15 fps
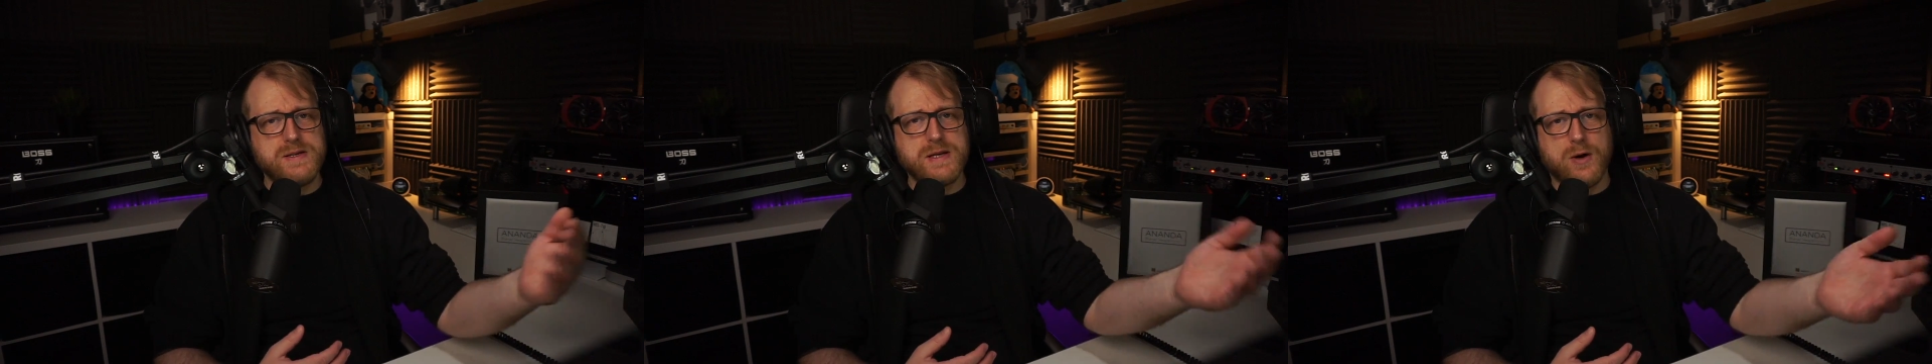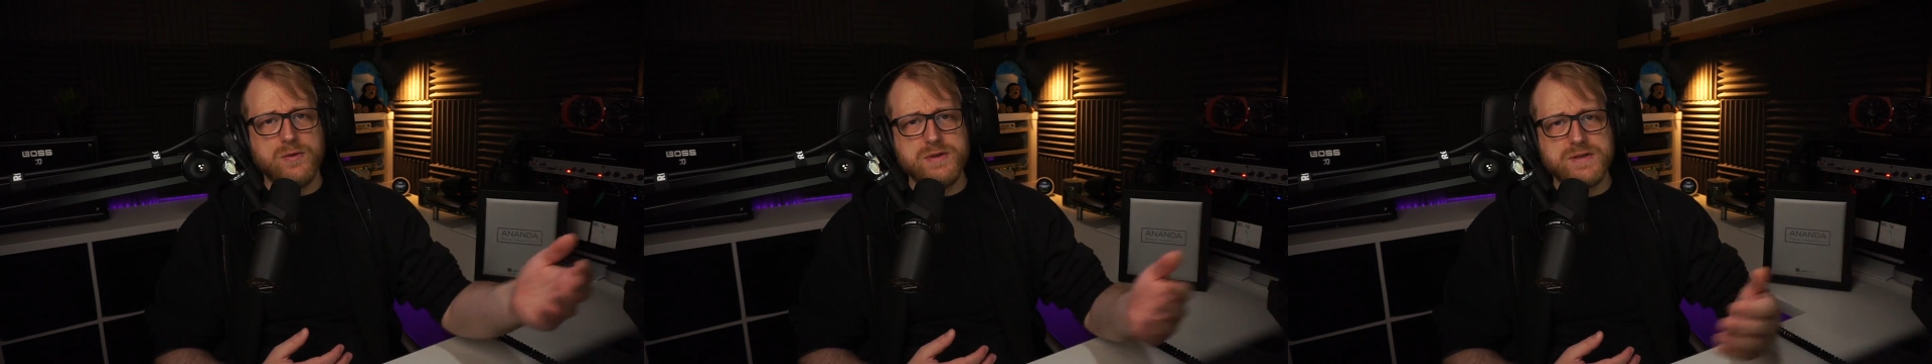
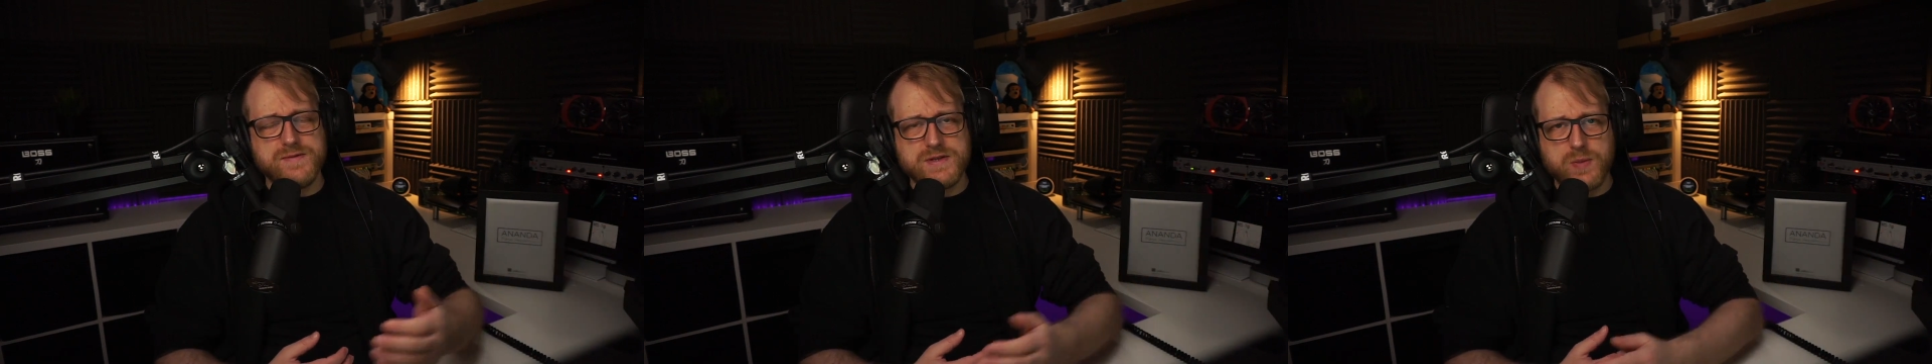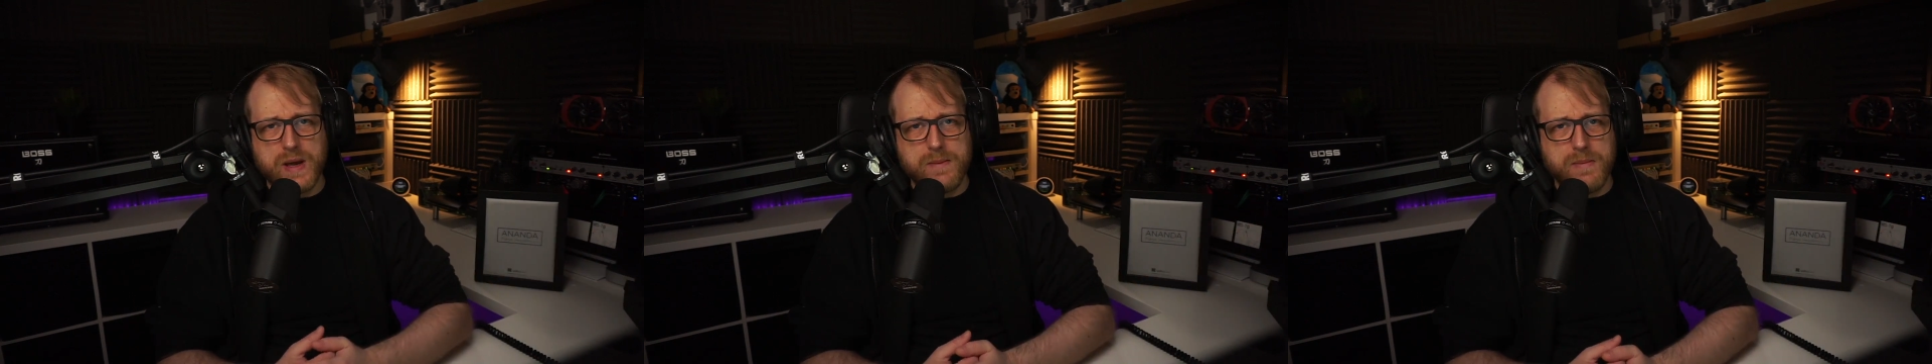Sultans of
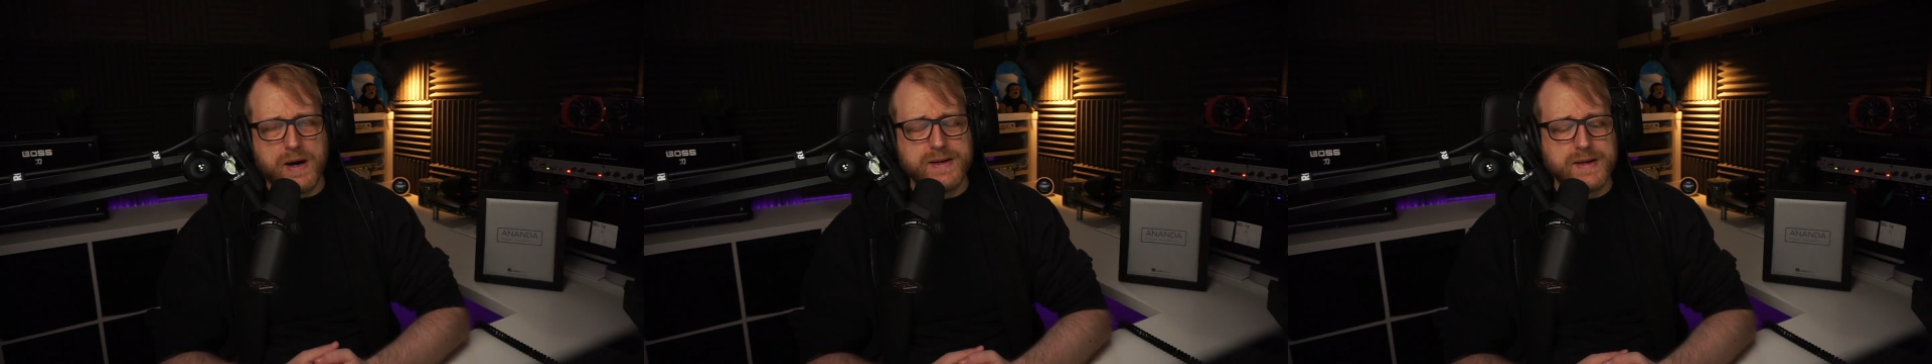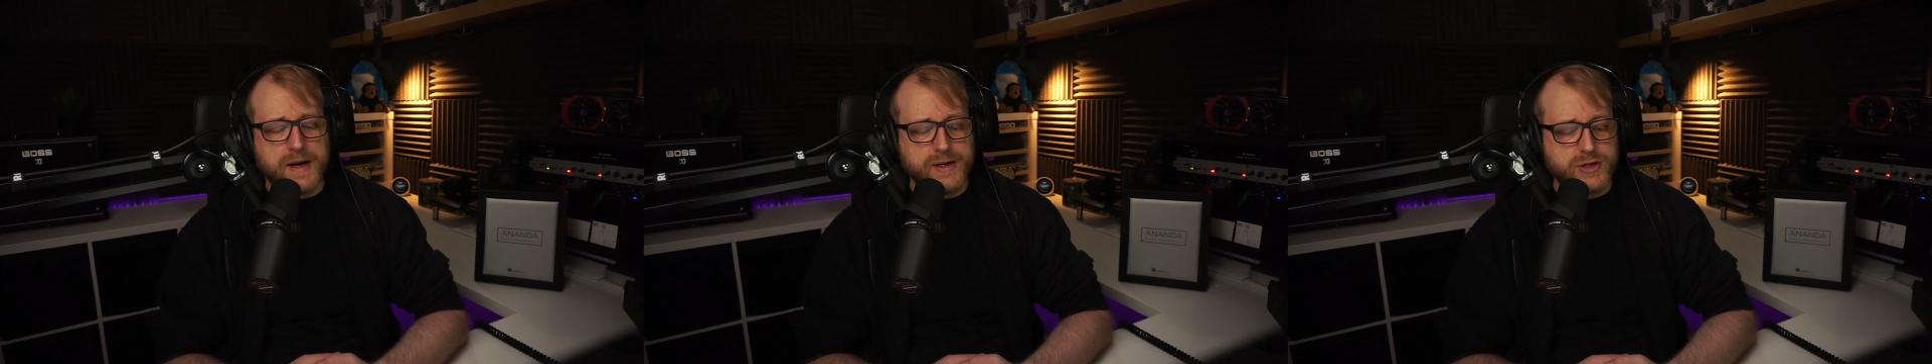Swing
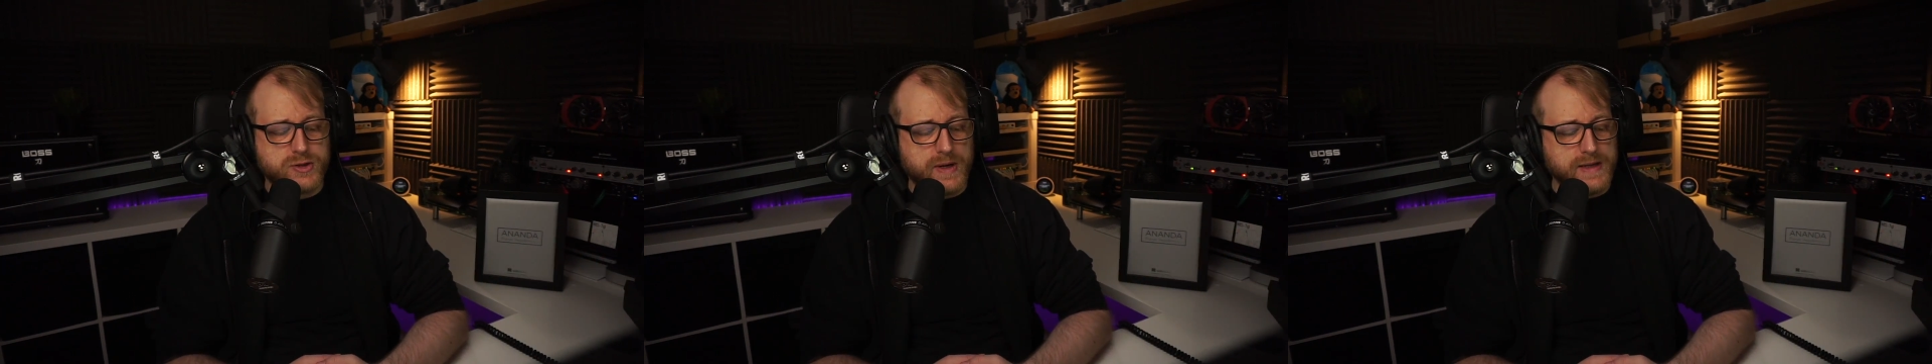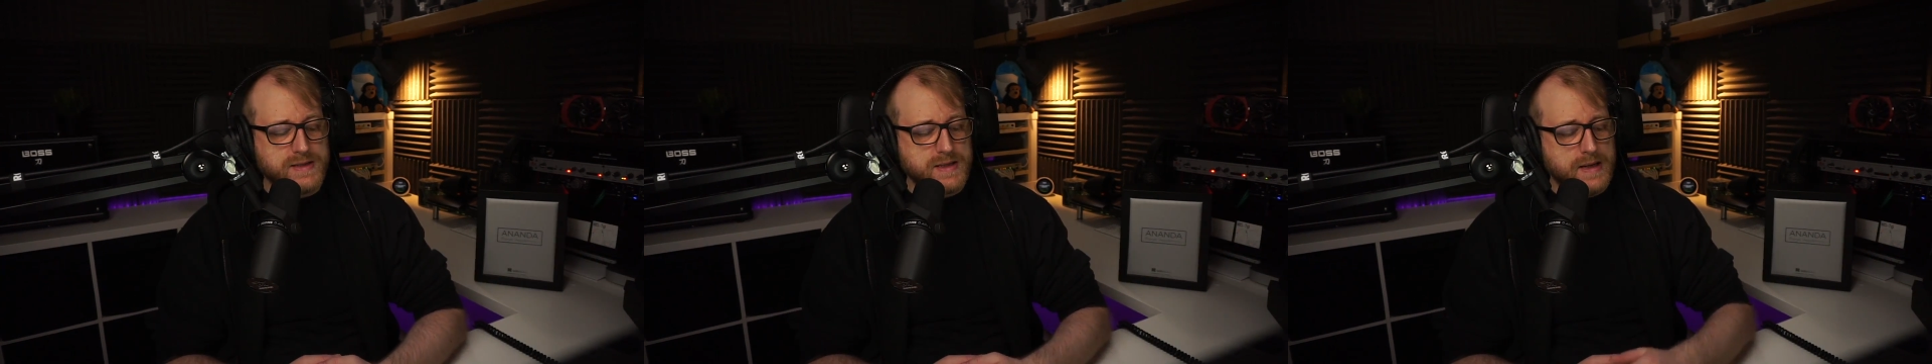by Dire
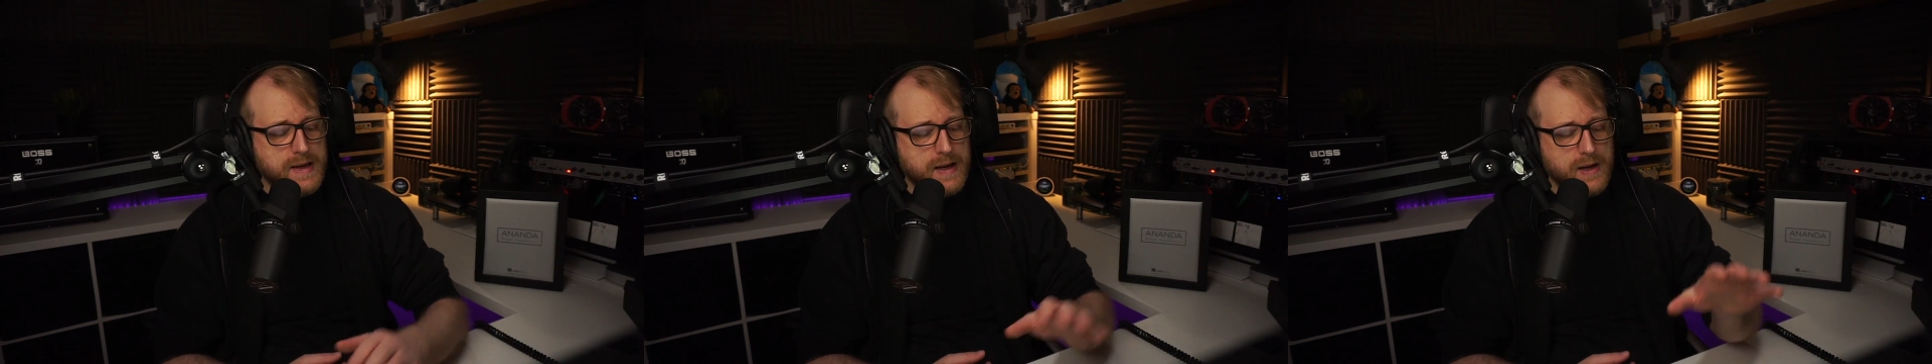Straits,